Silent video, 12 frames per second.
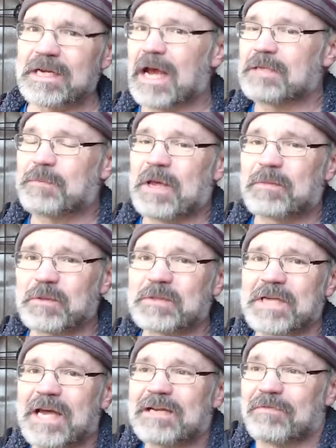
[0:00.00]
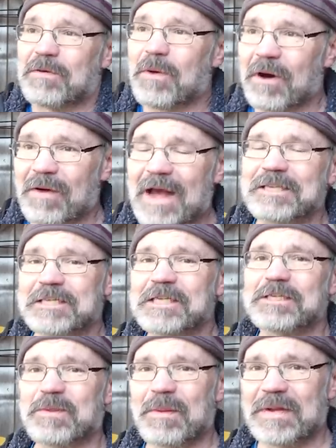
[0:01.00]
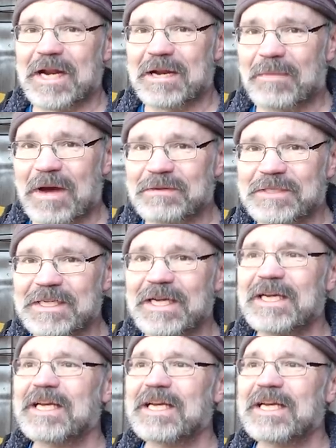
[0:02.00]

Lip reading: As people said, if you are actually swimming in a moat,